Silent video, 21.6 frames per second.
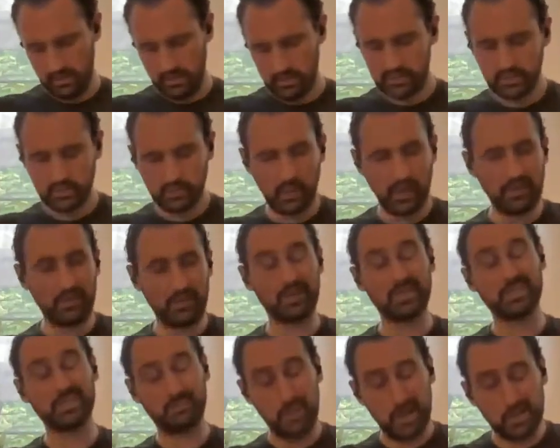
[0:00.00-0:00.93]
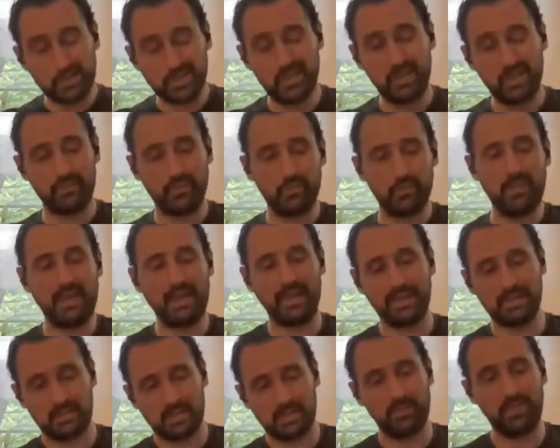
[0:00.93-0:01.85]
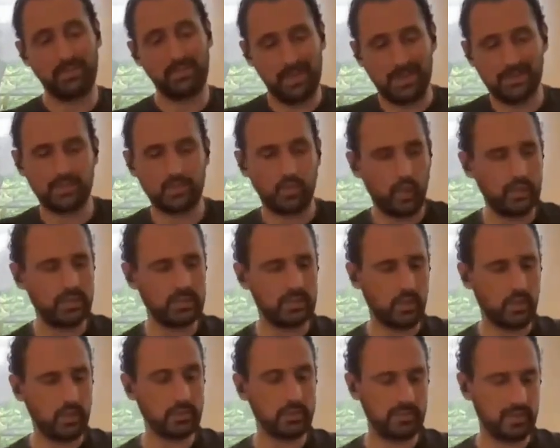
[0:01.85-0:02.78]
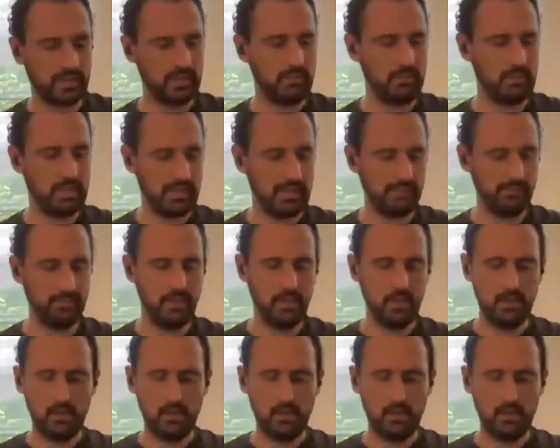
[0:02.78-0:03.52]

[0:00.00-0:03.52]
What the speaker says: sweetener, especially if you're making something that is going to ultimately be